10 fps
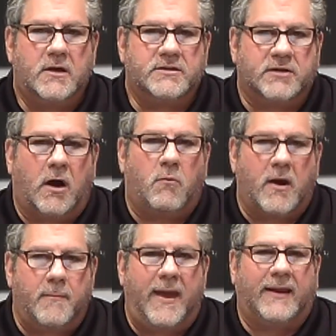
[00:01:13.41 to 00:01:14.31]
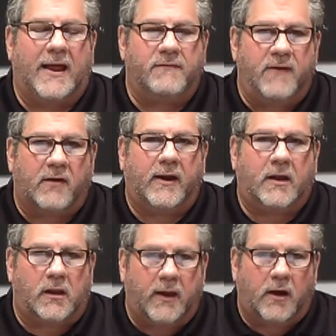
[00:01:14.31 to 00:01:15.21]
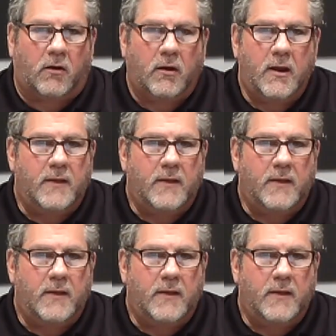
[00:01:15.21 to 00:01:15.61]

So I want to make that very clear